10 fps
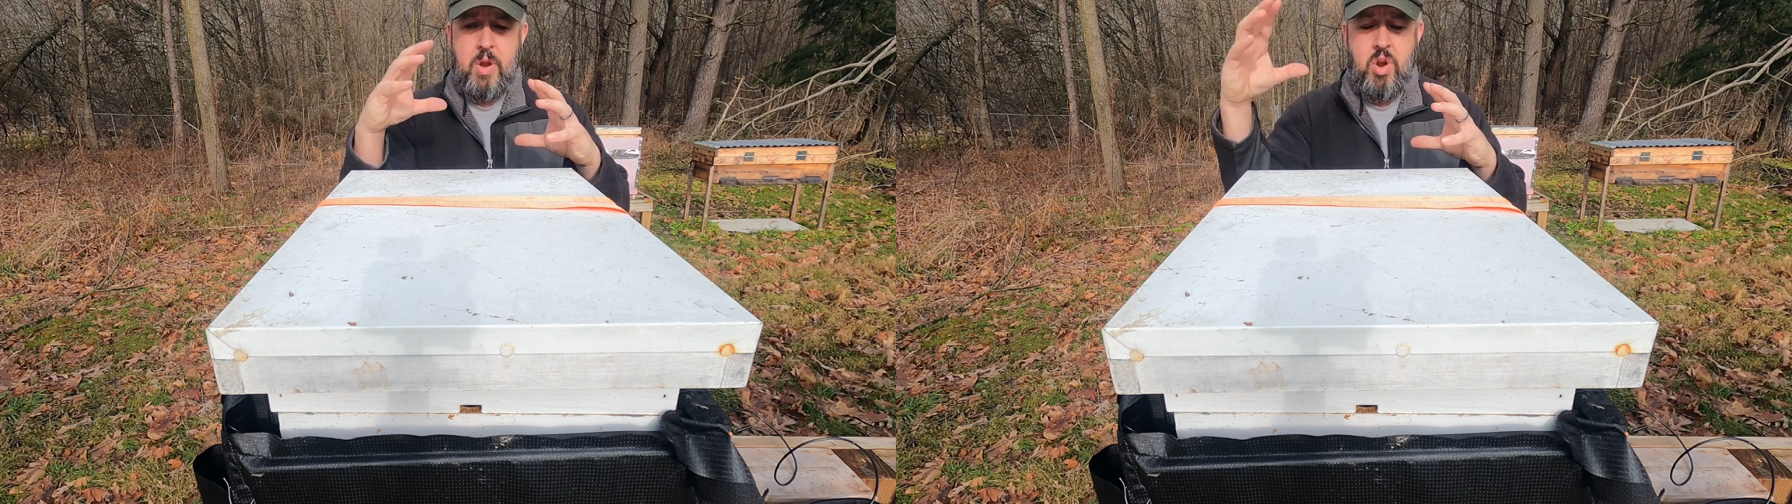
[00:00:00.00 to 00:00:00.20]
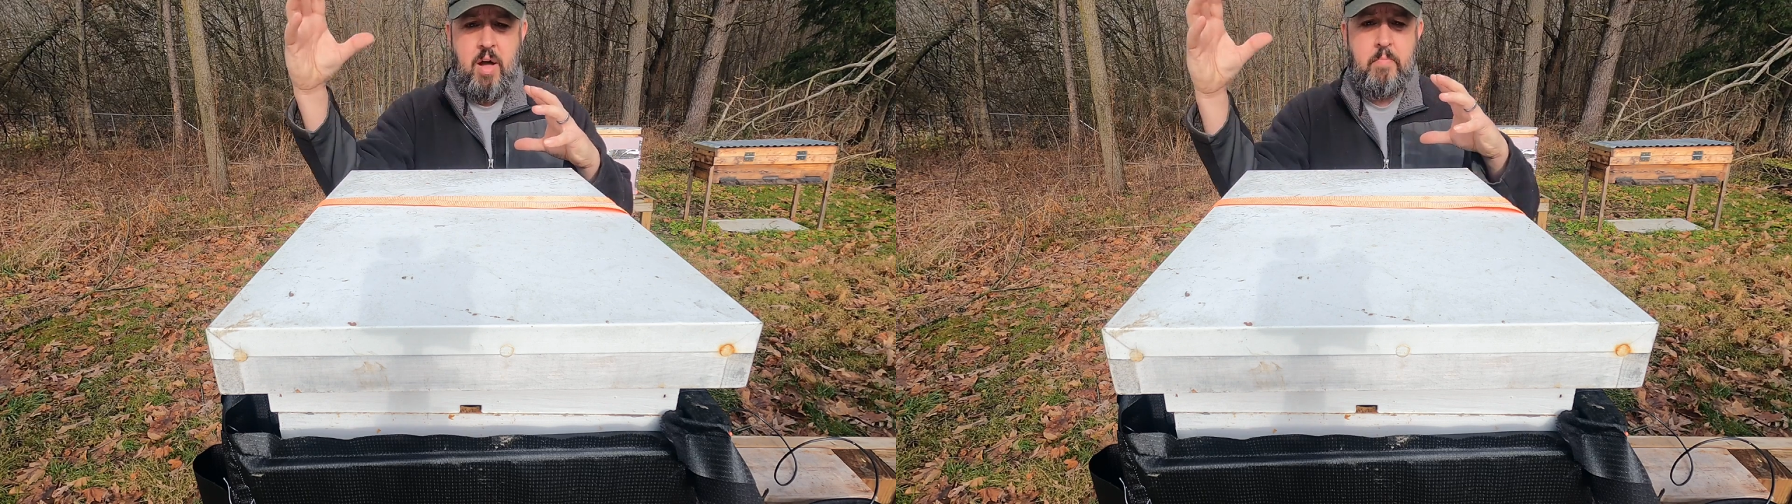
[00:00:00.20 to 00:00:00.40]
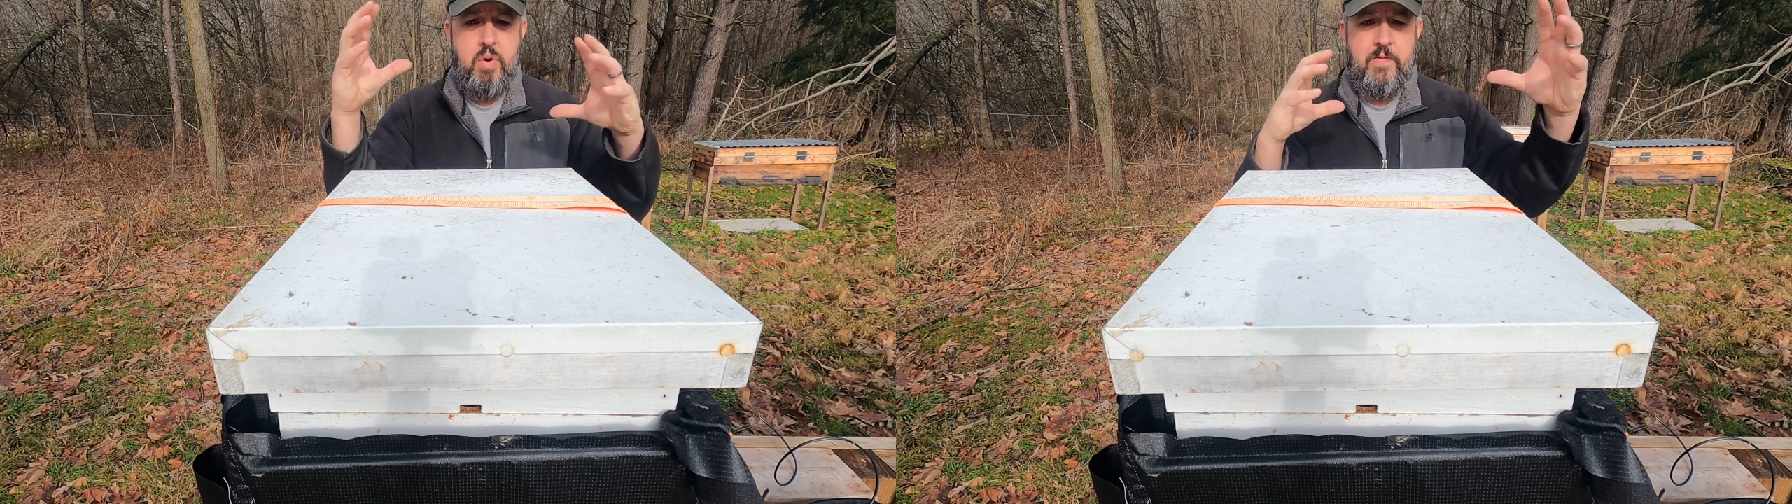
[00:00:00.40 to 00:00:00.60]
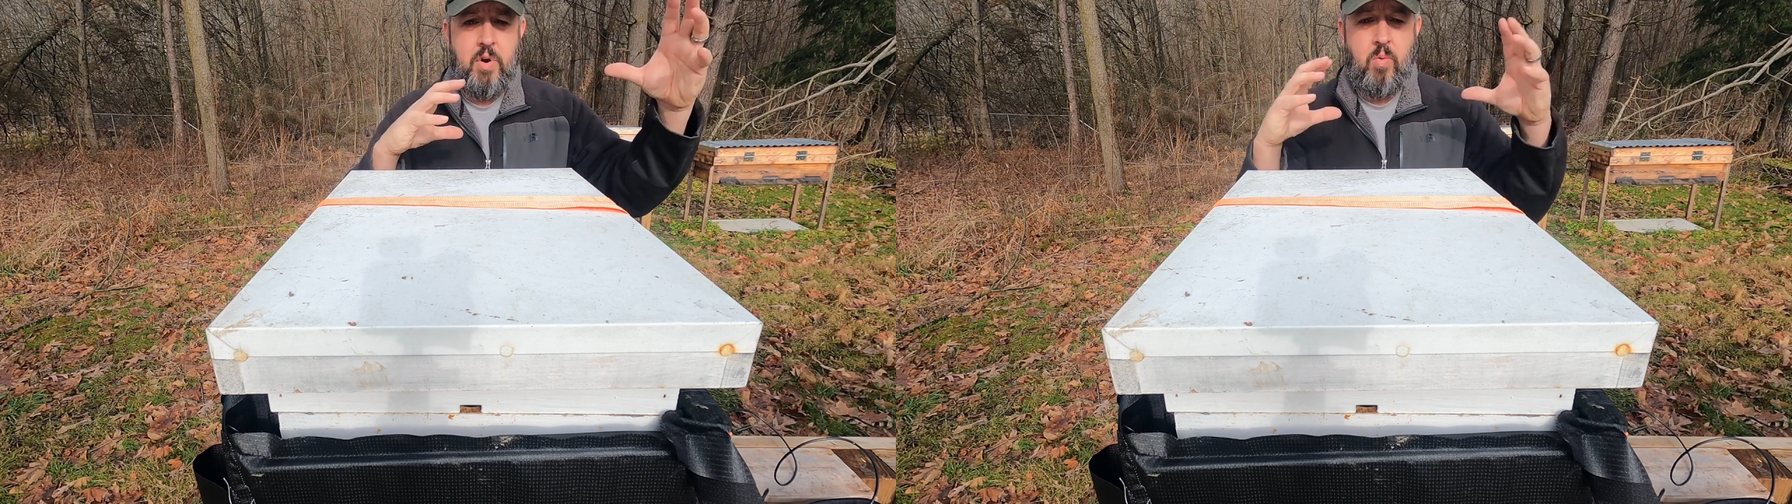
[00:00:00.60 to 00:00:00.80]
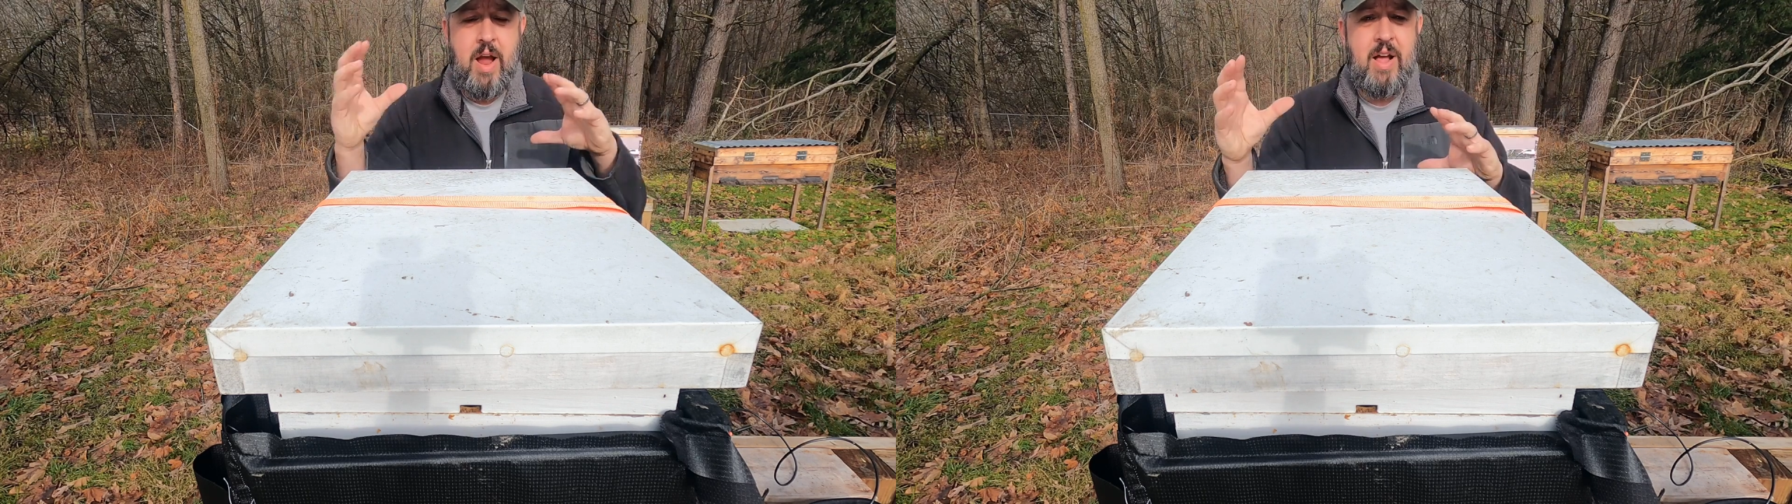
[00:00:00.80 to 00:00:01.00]
and not
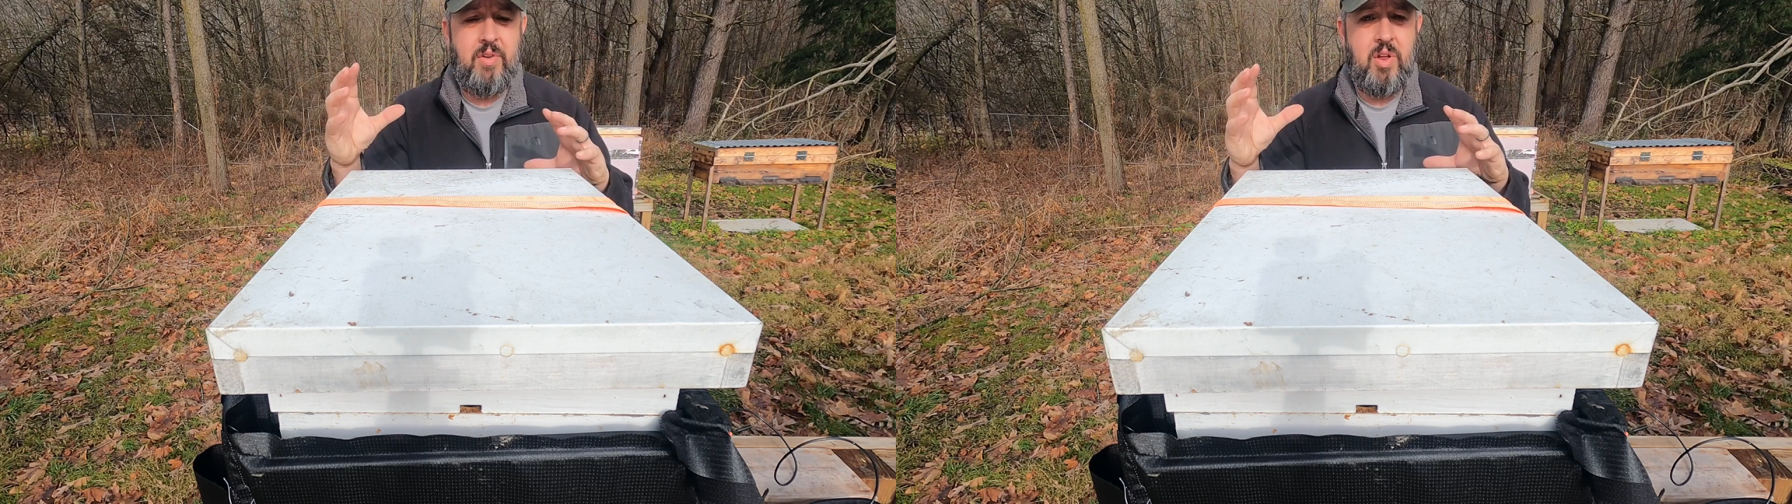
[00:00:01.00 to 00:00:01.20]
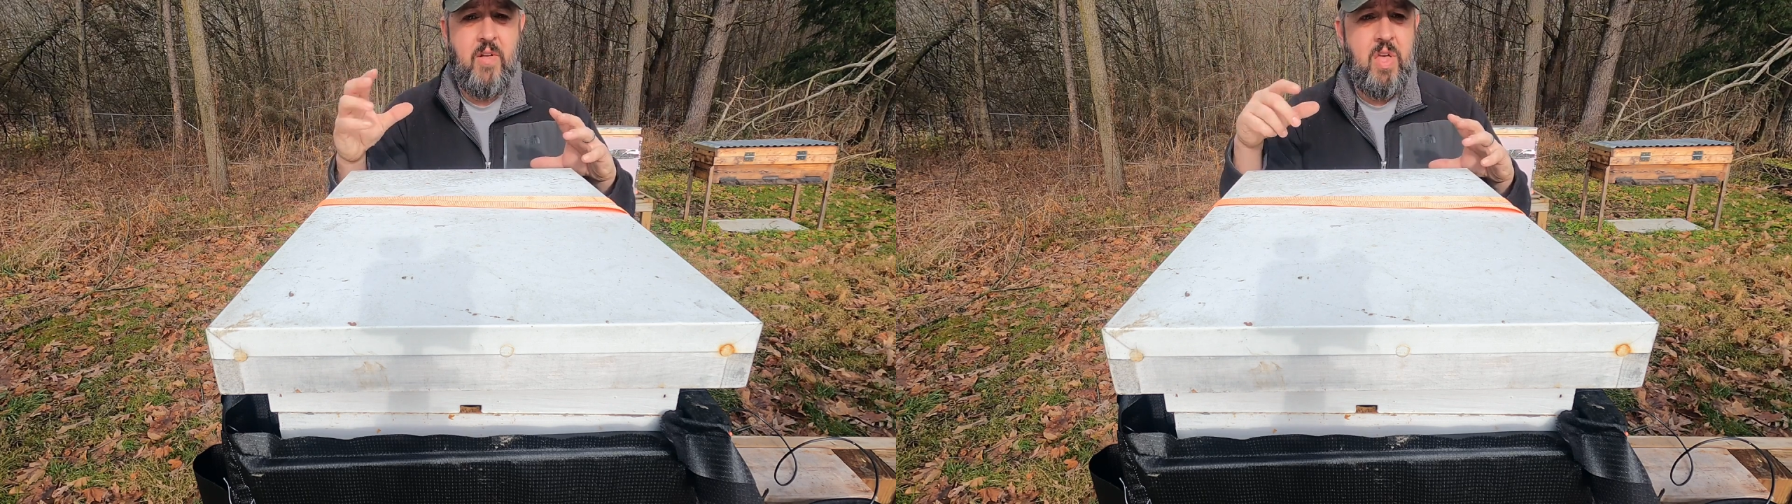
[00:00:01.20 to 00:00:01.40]
moving around.